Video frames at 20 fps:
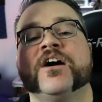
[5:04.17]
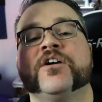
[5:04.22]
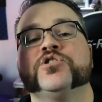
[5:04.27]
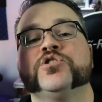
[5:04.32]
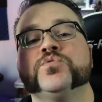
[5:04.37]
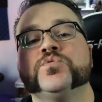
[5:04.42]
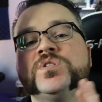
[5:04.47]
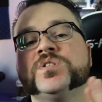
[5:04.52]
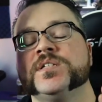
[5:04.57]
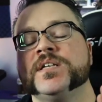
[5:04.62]

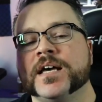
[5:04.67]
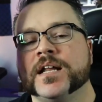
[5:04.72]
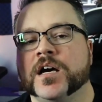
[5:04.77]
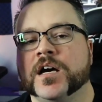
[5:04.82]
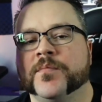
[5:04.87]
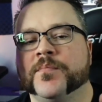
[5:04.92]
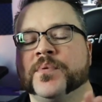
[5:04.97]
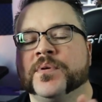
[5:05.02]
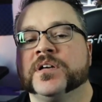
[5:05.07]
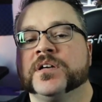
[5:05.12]
you set
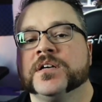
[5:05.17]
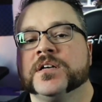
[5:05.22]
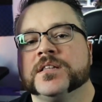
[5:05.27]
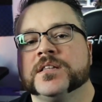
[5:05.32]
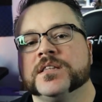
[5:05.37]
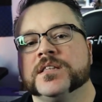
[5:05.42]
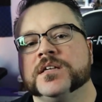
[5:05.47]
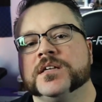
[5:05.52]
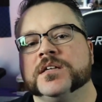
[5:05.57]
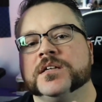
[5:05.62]
up
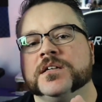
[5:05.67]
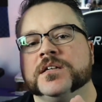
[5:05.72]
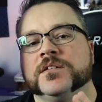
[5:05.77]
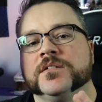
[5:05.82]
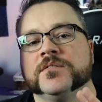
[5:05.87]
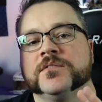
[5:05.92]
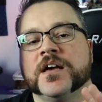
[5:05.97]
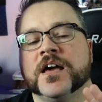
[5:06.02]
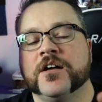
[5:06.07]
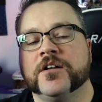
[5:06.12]
the
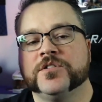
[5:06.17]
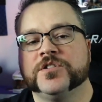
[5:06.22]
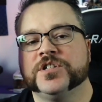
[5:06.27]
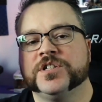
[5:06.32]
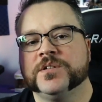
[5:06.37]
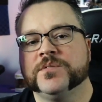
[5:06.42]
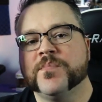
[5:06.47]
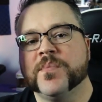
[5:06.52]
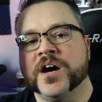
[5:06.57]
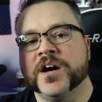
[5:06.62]

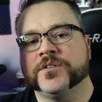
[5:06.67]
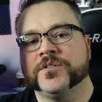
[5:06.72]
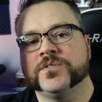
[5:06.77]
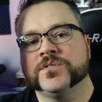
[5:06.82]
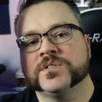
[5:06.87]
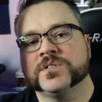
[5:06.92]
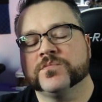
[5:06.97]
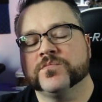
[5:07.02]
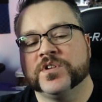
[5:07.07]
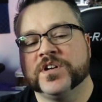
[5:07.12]
LG
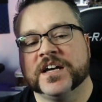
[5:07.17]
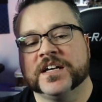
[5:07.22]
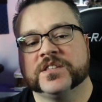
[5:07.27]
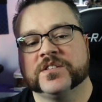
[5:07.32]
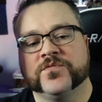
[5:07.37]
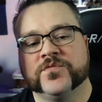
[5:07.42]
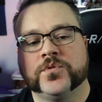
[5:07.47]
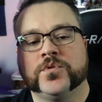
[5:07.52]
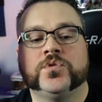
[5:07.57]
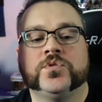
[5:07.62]
models, we had the
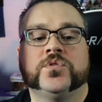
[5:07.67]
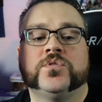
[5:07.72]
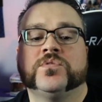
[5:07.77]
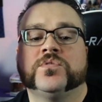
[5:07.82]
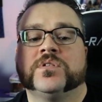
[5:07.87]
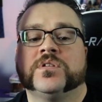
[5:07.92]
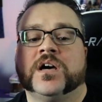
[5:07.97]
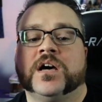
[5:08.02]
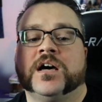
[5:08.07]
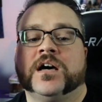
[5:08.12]
full
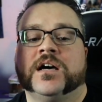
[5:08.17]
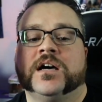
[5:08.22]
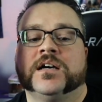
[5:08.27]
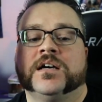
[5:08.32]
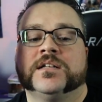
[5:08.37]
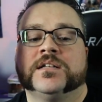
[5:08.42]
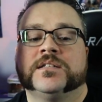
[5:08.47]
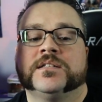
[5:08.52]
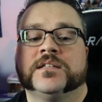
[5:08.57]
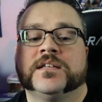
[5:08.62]

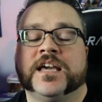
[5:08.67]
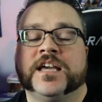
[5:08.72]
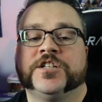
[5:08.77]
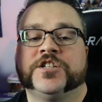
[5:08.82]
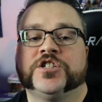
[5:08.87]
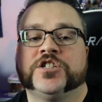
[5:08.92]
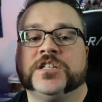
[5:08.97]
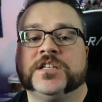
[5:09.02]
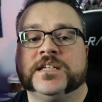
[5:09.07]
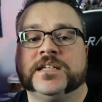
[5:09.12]

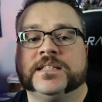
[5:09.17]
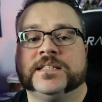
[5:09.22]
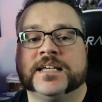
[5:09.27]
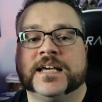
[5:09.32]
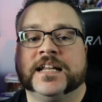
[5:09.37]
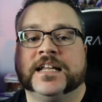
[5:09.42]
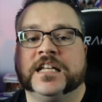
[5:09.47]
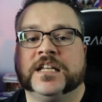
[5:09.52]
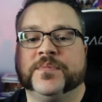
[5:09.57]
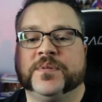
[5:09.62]
HD
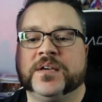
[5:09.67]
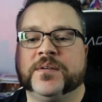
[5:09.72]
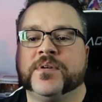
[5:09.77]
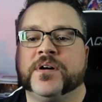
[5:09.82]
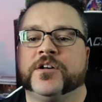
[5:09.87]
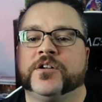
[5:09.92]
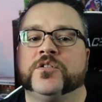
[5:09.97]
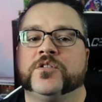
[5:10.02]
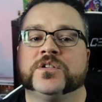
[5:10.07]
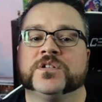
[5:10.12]
1080p
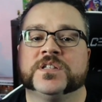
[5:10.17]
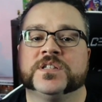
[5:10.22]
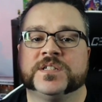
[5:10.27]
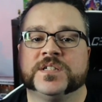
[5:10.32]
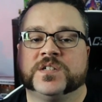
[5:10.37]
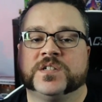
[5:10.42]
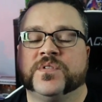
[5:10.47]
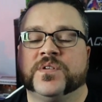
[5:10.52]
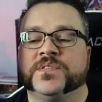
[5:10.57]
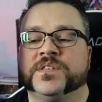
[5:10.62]
model and the
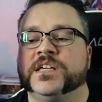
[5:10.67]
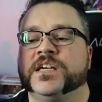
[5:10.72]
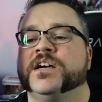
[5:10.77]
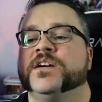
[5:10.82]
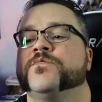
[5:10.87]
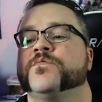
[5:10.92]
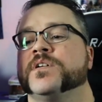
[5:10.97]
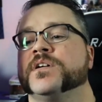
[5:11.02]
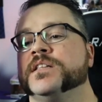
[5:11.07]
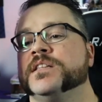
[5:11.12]
650F,
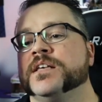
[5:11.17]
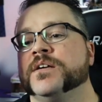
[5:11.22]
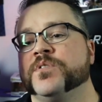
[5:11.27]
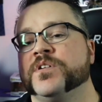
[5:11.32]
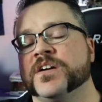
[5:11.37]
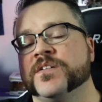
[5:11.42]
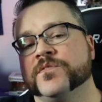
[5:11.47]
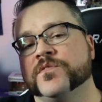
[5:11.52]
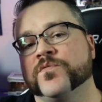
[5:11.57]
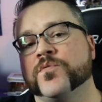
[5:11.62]
and then we
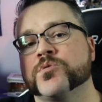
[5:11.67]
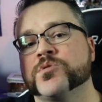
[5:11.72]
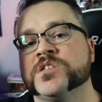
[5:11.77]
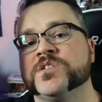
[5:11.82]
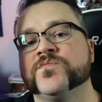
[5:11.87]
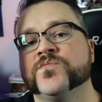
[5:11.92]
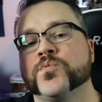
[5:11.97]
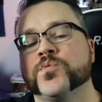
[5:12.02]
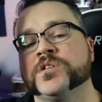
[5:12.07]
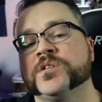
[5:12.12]
have the
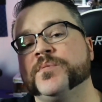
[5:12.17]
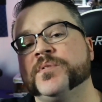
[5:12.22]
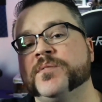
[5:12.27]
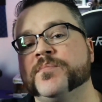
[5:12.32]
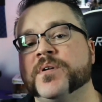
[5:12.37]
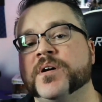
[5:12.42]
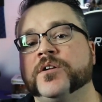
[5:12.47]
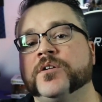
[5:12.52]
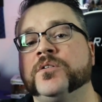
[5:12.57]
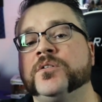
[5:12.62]
1440p
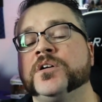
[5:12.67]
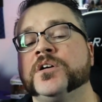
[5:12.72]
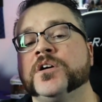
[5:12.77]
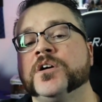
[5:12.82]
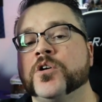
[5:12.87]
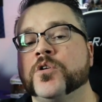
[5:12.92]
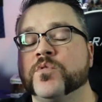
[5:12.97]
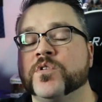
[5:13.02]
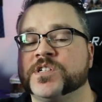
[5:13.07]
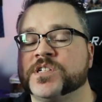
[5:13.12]
model,
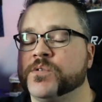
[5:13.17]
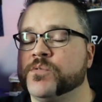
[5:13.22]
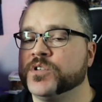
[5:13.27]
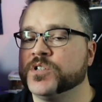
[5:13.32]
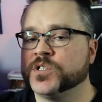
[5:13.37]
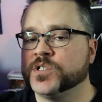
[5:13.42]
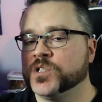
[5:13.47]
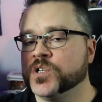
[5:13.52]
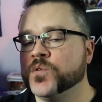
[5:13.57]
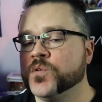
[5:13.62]
which I wish
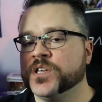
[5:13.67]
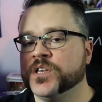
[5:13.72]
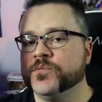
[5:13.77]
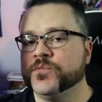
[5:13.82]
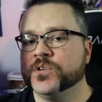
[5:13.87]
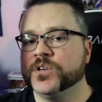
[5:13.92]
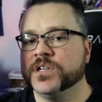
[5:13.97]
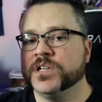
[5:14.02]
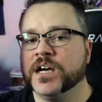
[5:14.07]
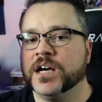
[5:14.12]
Sony
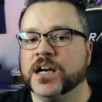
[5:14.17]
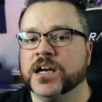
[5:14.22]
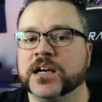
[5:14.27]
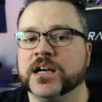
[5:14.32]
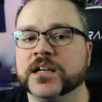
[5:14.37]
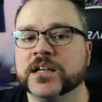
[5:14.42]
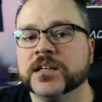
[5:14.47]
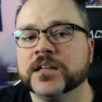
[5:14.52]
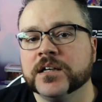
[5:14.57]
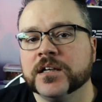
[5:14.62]
would
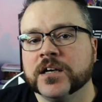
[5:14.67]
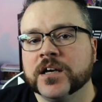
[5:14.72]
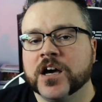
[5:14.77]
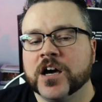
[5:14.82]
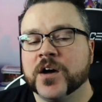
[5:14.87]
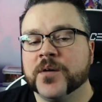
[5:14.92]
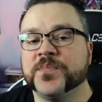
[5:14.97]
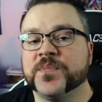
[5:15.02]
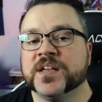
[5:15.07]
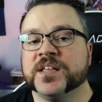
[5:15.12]

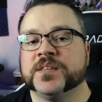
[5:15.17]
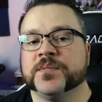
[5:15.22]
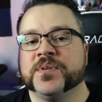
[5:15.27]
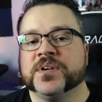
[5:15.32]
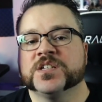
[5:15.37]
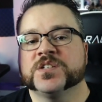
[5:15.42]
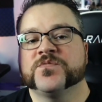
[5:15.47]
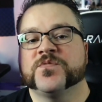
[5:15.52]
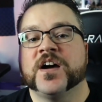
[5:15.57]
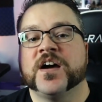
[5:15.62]
update the
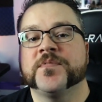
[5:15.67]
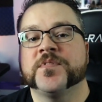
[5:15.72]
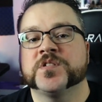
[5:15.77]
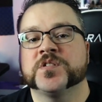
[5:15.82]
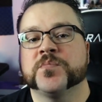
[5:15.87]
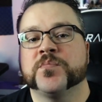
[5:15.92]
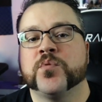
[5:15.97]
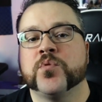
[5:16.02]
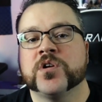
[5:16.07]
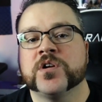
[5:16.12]
PS5 to
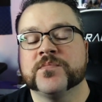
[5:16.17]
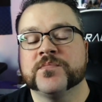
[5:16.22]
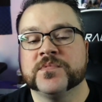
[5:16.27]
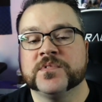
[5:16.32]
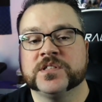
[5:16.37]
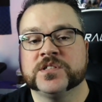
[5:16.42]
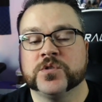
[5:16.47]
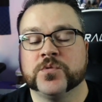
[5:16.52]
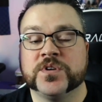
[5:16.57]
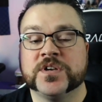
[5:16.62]
support,
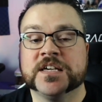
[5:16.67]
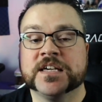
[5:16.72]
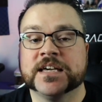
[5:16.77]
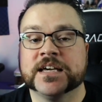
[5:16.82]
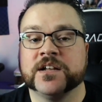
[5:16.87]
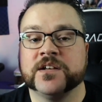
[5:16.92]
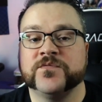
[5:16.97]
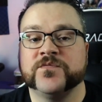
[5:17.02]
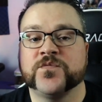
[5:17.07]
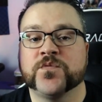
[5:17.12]
and so we can get
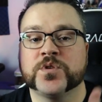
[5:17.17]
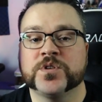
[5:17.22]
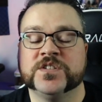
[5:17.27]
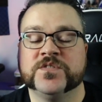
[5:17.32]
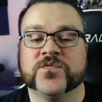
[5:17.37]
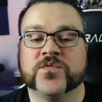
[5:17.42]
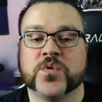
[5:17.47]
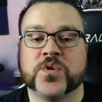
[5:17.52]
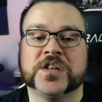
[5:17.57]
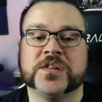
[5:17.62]
a
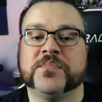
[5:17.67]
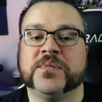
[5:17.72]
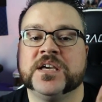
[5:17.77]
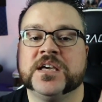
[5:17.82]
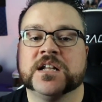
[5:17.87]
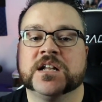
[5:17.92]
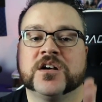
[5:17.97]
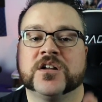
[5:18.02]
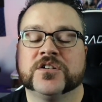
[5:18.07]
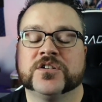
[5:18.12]
1440p at
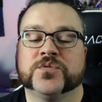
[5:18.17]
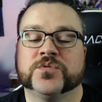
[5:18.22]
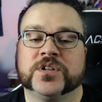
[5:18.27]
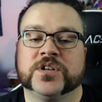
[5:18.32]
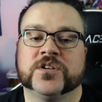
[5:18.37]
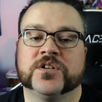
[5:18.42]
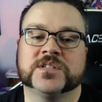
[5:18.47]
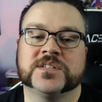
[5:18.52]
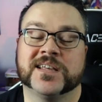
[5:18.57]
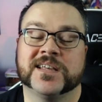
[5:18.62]
120
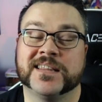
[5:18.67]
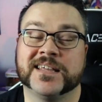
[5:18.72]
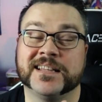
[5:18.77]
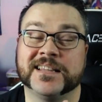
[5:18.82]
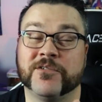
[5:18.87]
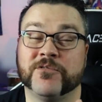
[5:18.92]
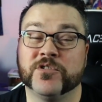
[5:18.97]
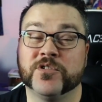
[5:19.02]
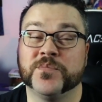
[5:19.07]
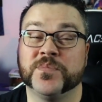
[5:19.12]
Hz. I think
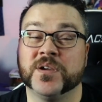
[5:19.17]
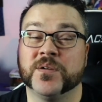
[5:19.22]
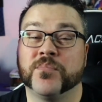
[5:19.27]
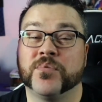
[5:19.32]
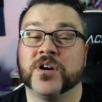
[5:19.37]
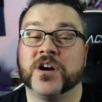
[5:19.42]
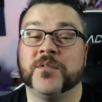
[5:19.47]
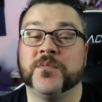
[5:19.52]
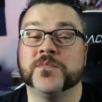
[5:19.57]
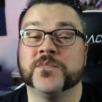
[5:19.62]
that wouldn't be a
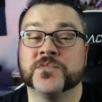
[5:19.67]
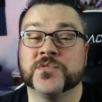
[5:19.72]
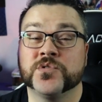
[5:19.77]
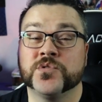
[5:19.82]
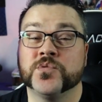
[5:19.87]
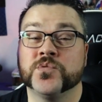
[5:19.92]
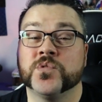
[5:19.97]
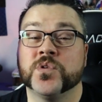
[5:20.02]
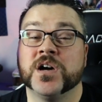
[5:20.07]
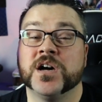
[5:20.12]
problem
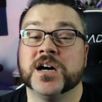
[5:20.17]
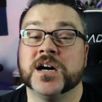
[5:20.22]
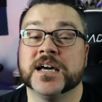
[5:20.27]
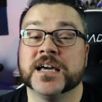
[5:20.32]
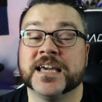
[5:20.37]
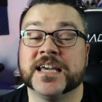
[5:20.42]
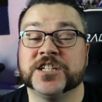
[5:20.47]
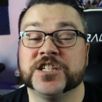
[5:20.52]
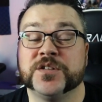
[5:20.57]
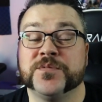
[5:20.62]
through
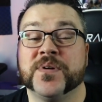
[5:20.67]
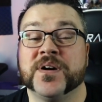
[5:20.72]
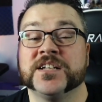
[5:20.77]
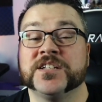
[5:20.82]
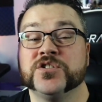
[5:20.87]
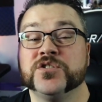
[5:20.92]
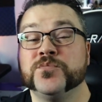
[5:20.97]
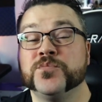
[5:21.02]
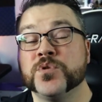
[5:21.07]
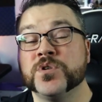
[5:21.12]
HDMI
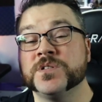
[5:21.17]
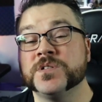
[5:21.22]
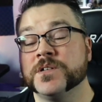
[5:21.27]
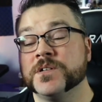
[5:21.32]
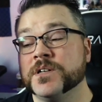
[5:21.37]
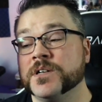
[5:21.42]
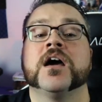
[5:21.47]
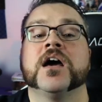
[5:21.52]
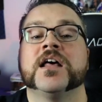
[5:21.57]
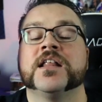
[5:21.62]

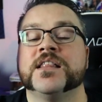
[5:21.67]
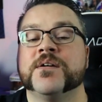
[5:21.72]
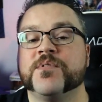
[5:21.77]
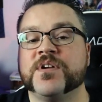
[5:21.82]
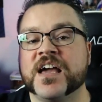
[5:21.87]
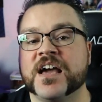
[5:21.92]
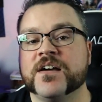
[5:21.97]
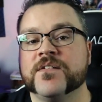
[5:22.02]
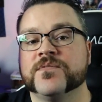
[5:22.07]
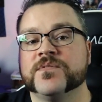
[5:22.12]
2.0. And then we
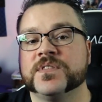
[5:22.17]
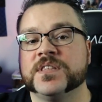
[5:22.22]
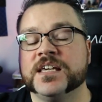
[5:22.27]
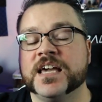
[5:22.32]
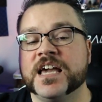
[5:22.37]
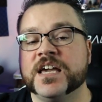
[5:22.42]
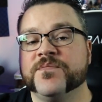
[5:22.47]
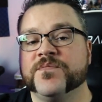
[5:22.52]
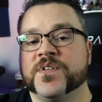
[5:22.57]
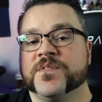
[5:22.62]
have the
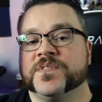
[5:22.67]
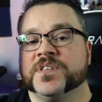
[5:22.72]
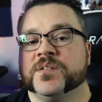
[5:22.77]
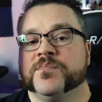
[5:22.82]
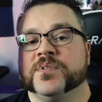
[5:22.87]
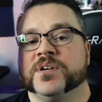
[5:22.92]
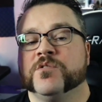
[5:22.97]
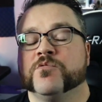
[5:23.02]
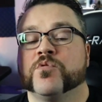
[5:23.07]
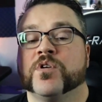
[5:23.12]

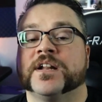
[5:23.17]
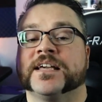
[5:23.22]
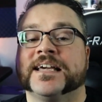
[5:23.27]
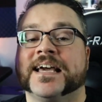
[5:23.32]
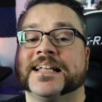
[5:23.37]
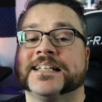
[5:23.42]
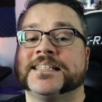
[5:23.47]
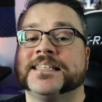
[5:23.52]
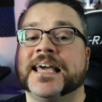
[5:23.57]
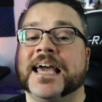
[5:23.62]
850B running
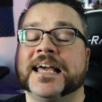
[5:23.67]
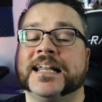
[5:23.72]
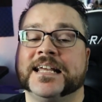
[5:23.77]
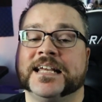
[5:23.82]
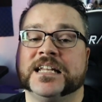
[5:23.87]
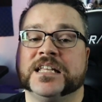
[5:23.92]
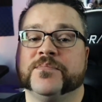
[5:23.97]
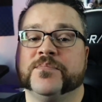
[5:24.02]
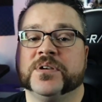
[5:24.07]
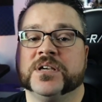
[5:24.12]
at
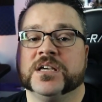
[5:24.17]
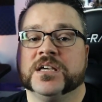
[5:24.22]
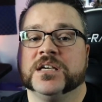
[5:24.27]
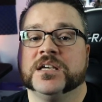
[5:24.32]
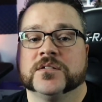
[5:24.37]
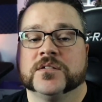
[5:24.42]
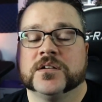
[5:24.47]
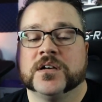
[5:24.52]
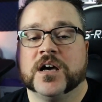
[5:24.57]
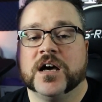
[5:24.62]

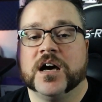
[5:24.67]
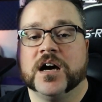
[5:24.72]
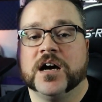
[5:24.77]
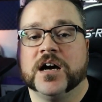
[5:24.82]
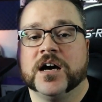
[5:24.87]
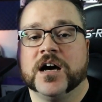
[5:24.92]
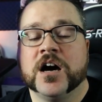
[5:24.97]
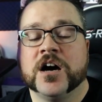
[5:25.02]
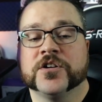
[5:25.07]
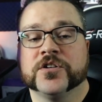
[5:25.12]
1080p
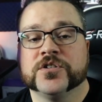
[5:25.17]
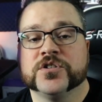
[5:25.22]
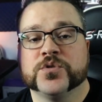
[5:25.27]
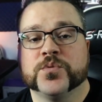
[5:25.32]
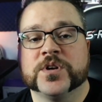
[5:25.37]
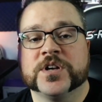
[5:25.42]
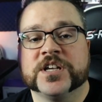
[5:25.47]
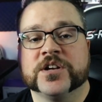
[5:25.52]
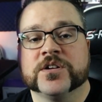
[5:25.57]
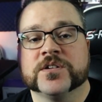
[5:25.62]

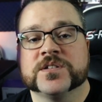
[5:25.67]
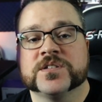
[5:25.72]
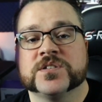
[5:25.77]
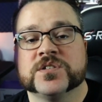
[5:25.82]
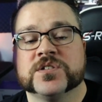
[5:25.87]
120 Hz.